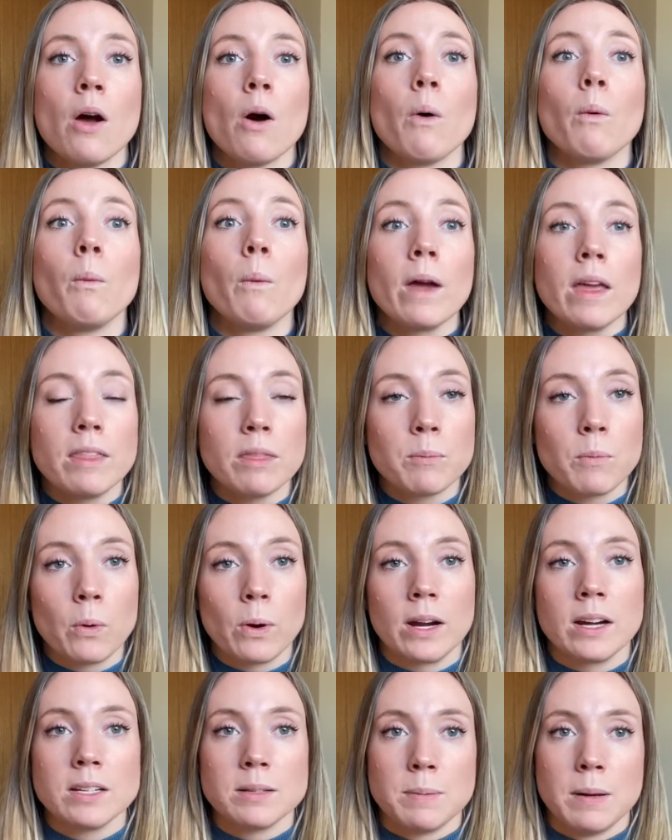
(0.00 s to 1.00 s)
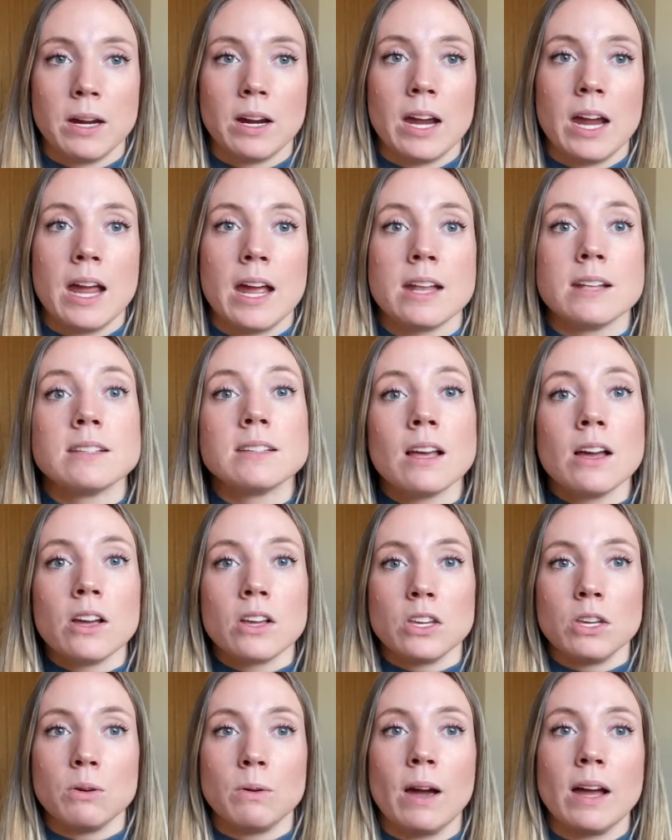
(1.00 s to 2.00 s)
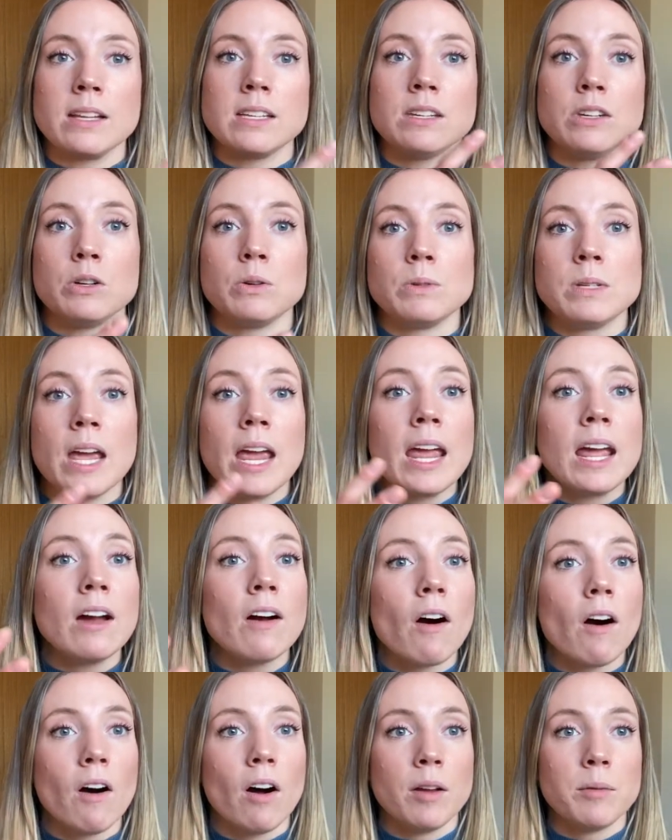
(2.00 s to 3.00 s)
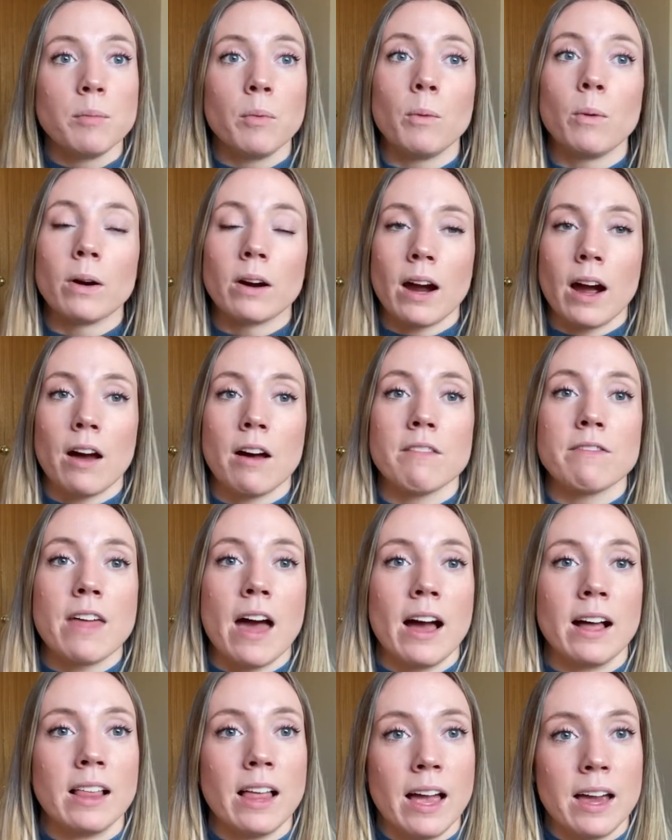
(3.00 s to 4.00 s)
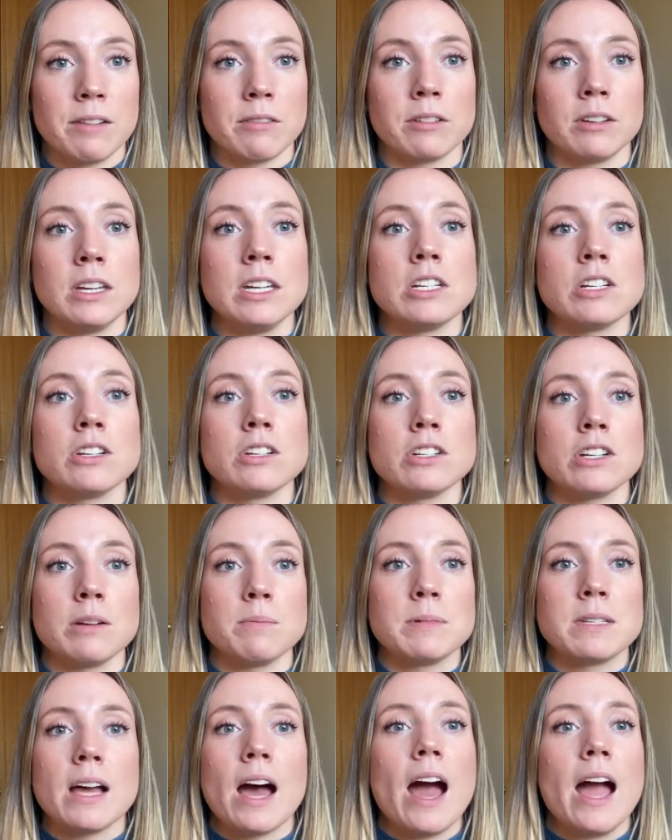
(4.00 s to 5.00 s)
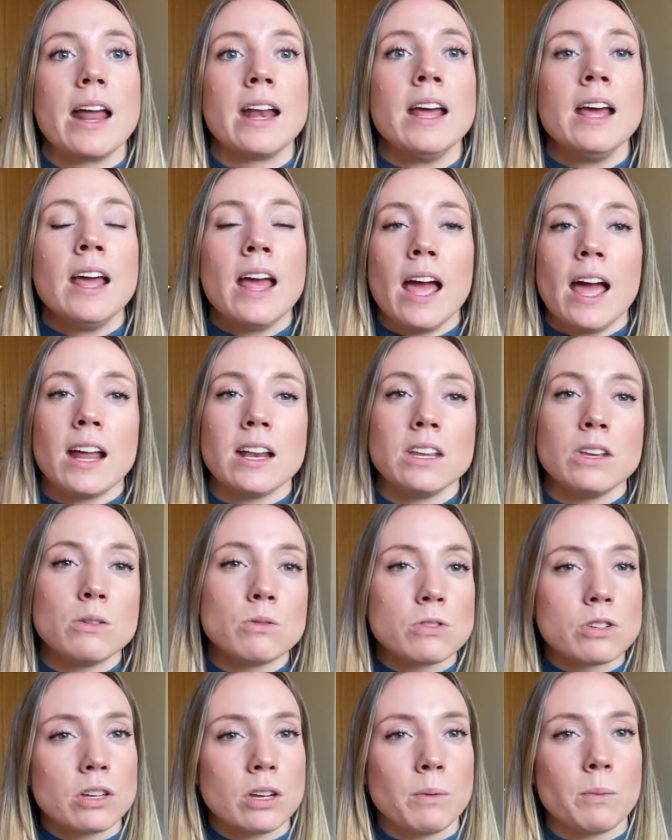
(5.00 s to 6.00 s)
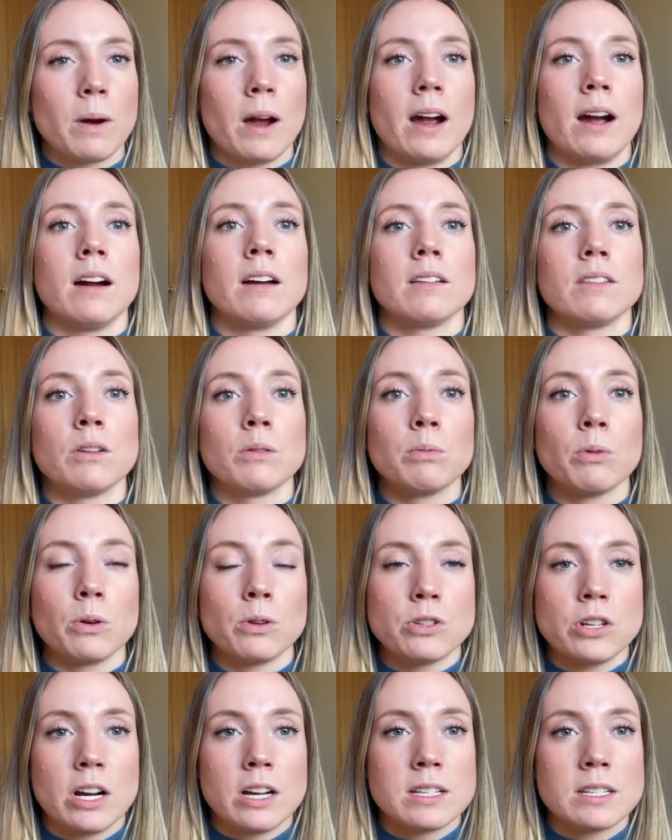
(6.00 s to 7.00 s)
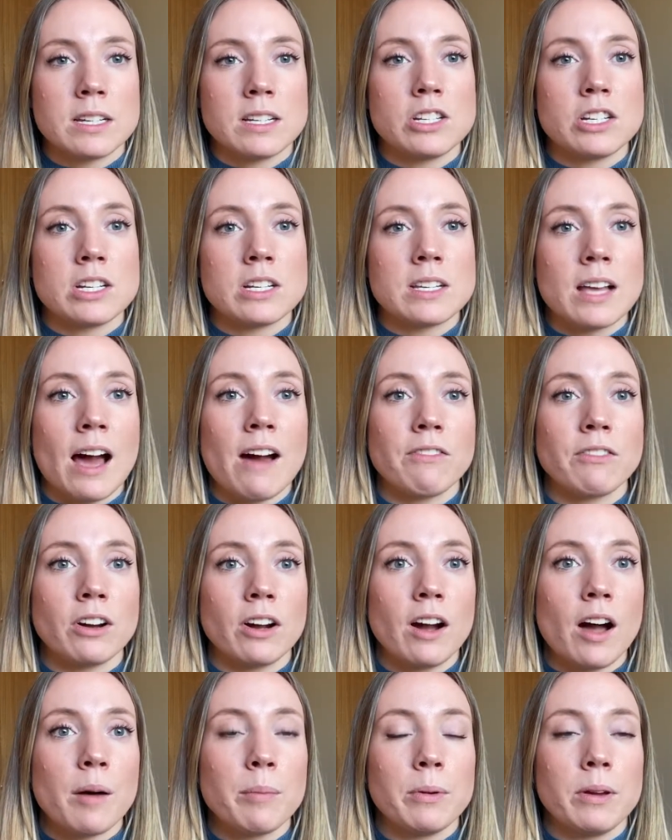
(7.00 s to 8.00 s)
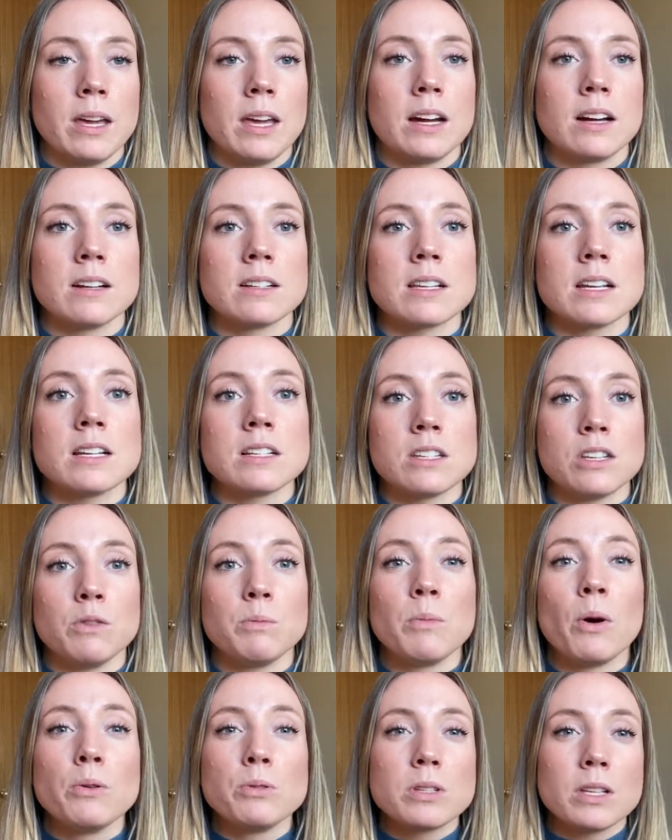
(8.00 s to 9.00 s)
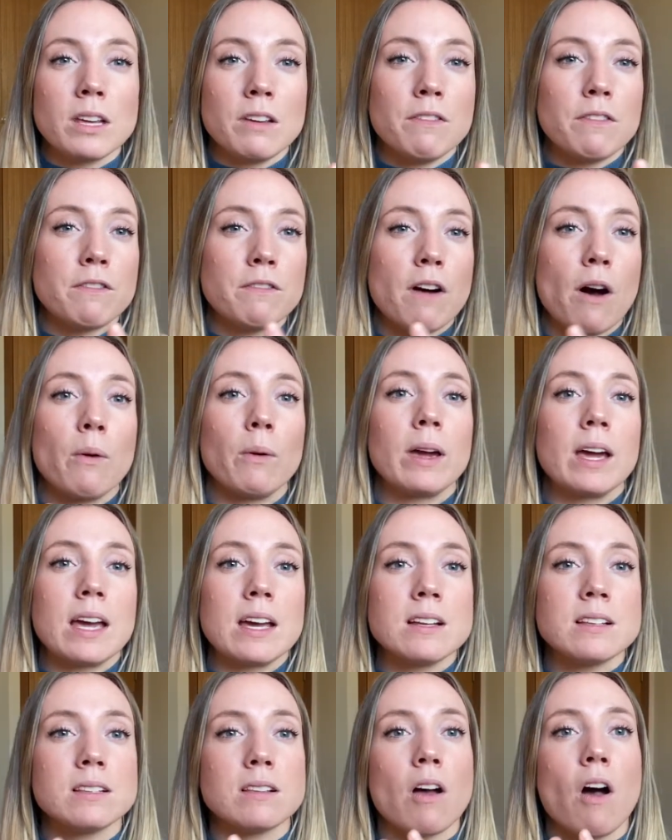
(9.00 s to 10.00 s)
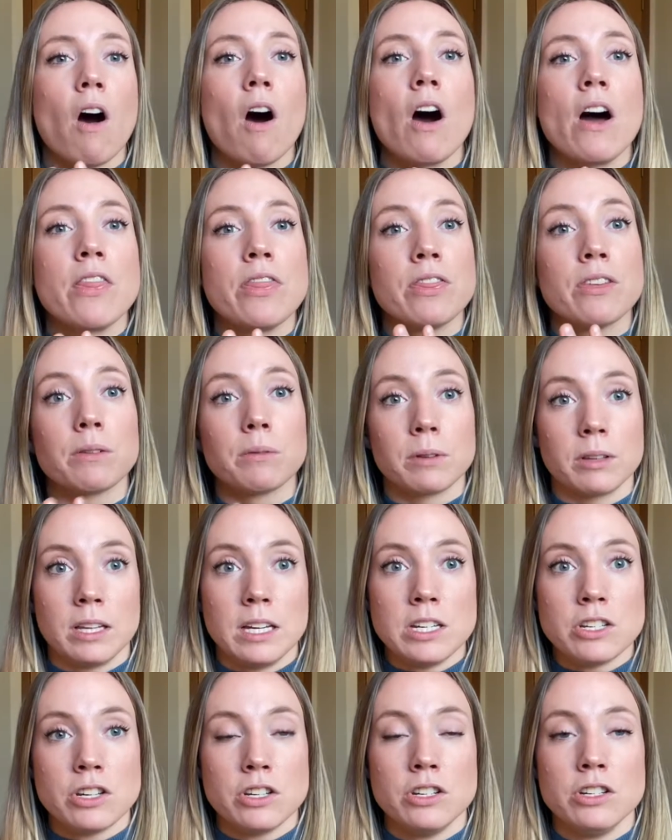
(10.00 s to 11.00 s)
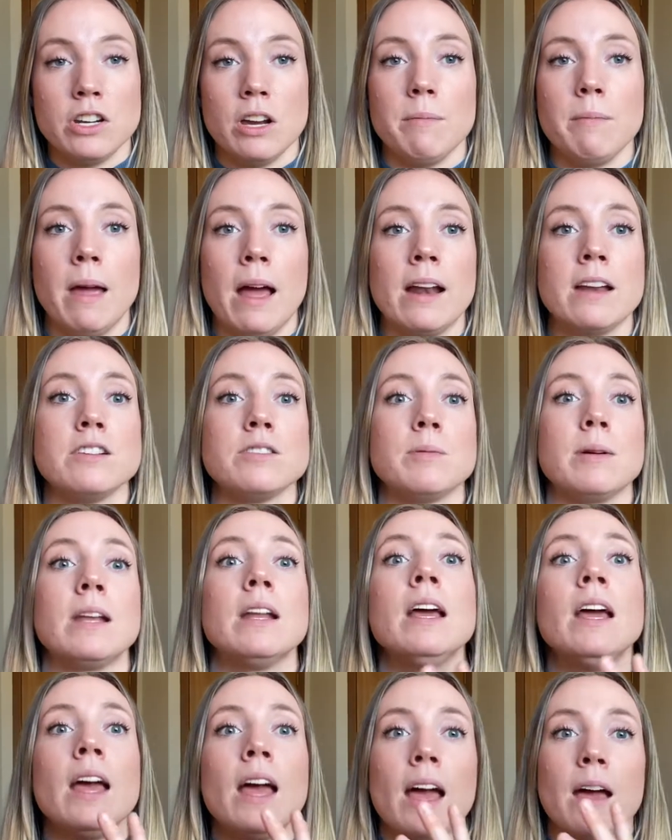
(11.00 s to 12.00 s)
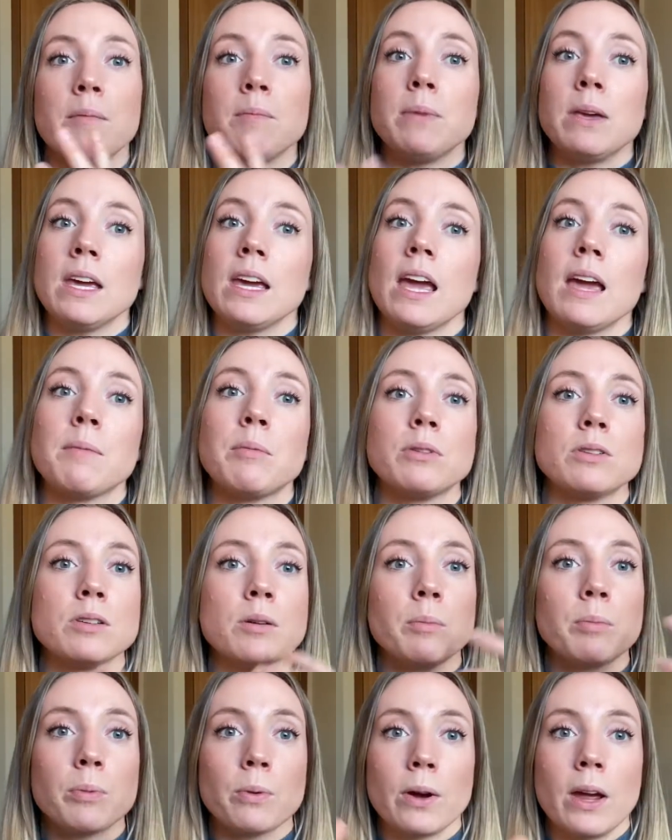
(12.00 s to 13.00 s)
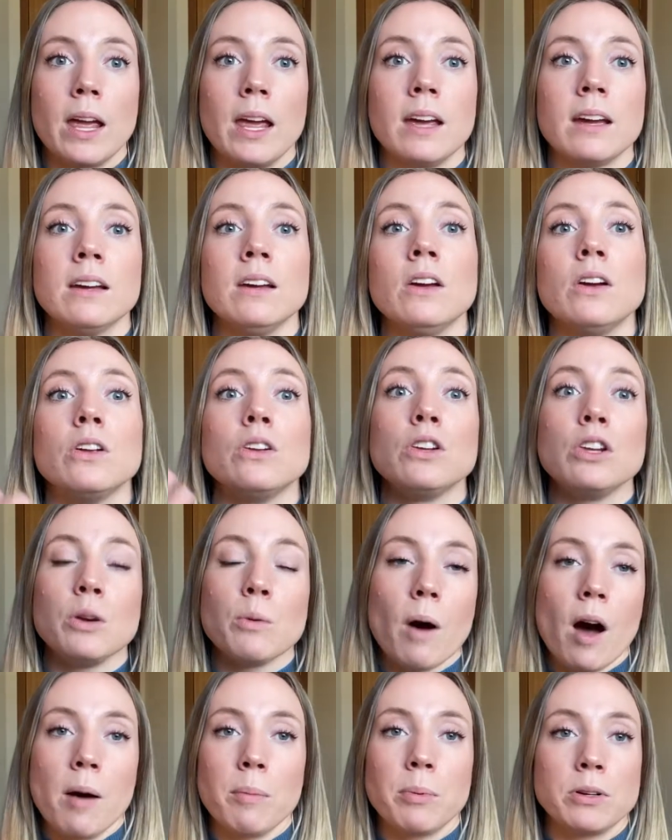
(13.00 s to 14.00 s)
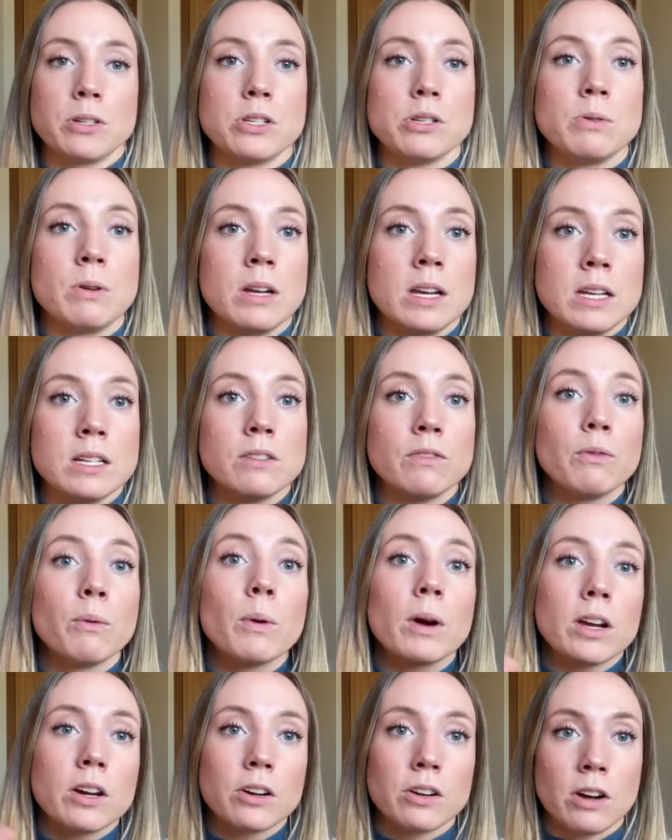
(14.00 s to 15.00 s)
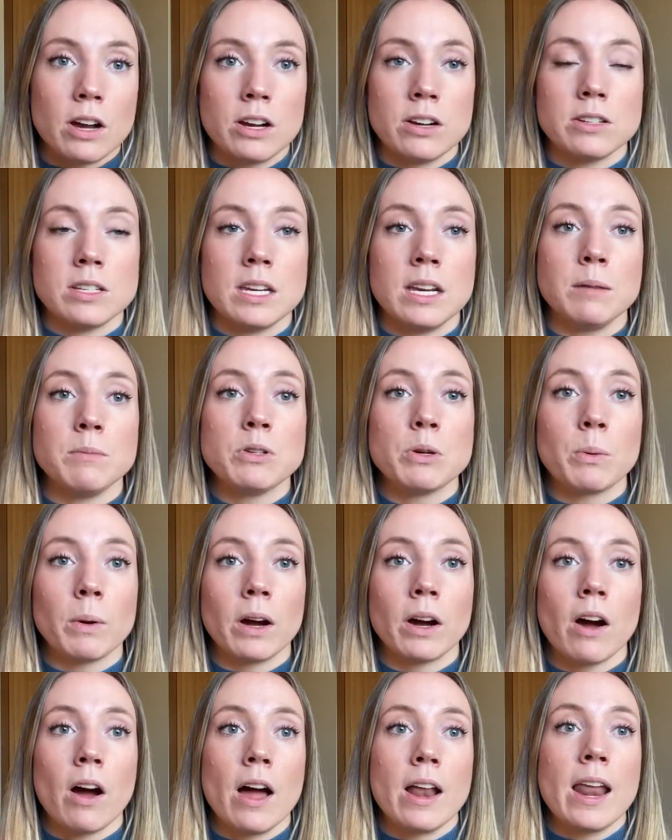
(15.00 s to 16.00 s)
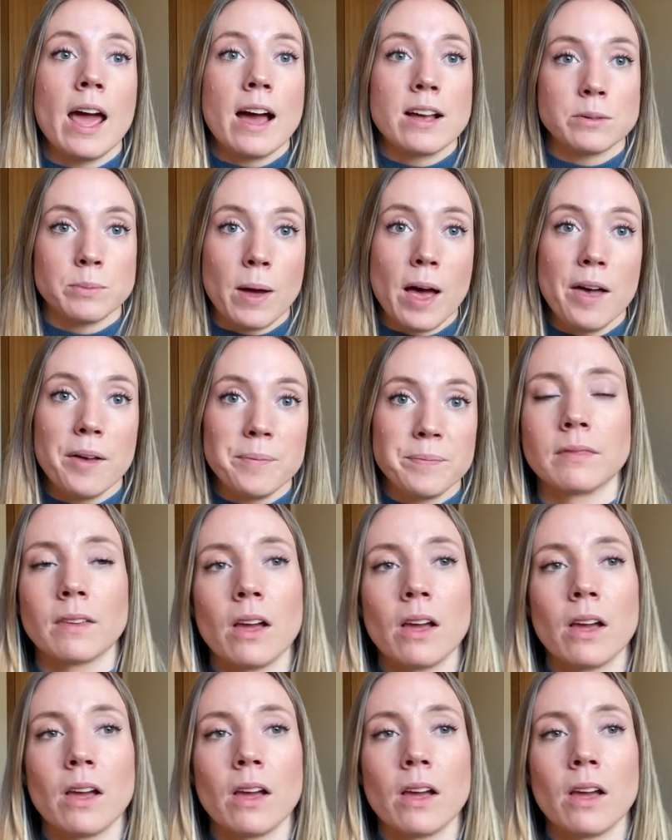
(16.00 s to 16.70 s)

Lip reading: With more experience, you get to take on more of that client relationship side, and usually where the role transitions after a couple years is you mostly focus on the relationship management and being able to bring new opportunities for your greater team to work on as well.